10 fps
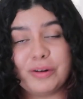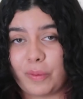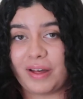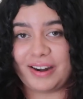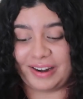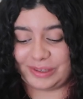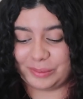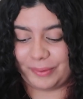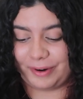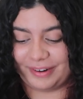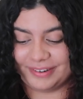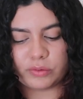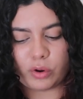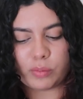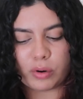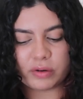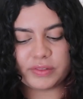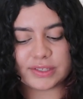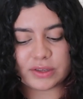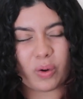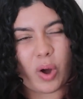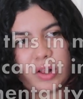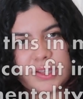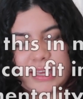don't want it anymore. No more of this, oh, I'll